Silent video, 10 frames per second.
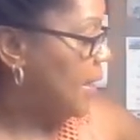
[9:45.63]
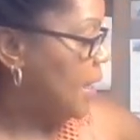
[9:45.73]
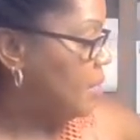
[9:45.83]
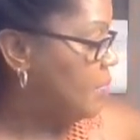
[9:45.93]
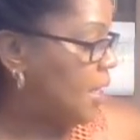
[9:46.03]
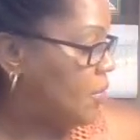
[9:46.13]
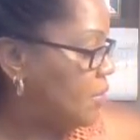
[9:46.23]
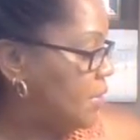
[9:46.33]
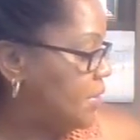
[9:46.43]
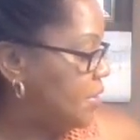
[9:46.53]
and
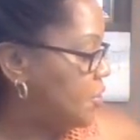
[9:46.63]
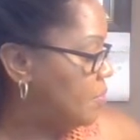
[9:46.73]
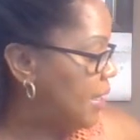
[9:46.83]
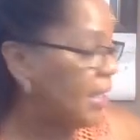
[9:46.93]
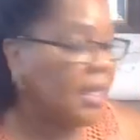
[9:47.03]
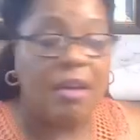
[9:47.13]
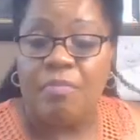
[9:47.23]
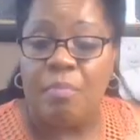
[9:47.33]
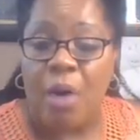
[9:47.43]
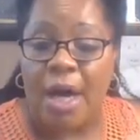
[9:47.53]
medical decision making
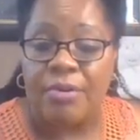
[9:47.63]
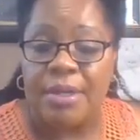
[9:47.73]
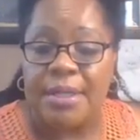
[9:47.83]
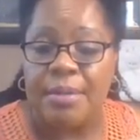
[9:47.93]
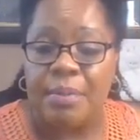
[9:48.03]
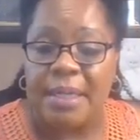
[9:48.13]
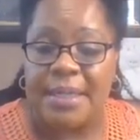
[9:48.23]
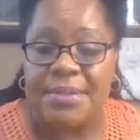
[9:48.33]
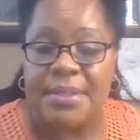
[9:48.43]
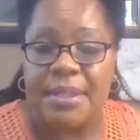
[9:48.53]
of moderate
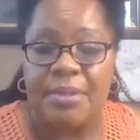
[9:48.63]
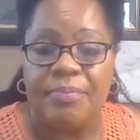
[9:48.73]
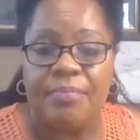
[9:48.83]
complexity.